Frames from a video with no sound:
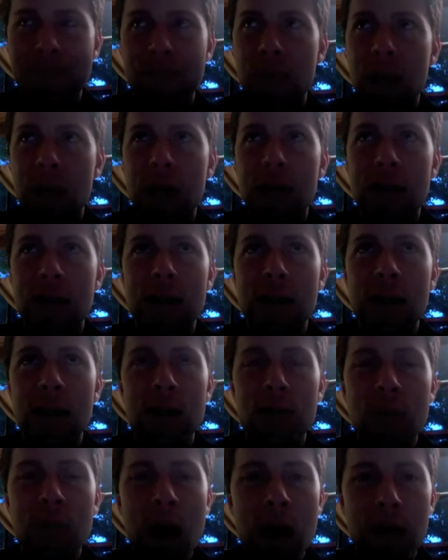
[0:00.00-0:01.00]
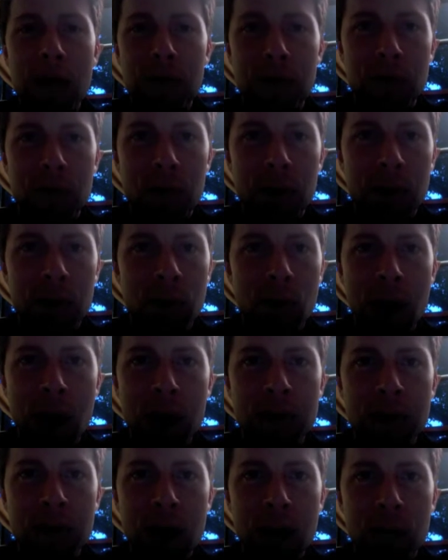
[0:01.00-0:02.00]
It doesn't matter if you're doing
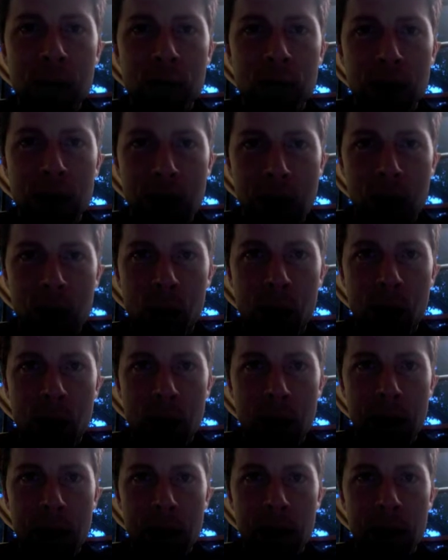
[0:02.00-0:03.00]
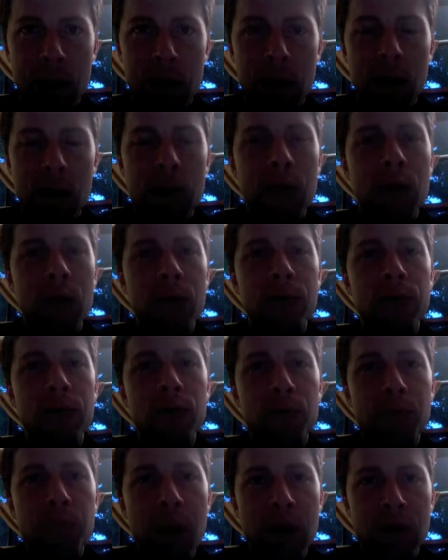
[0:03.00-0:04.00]
roundtable or gateway. There's
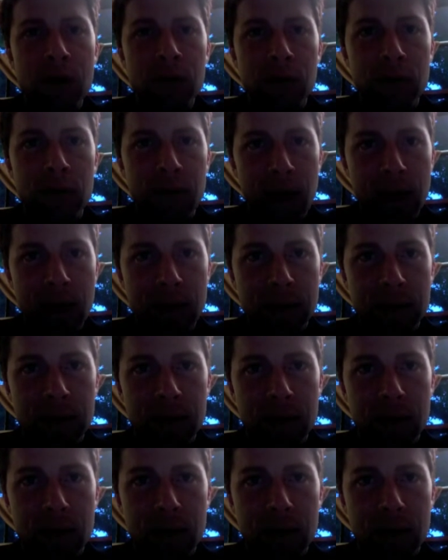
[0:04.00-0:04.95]
special events.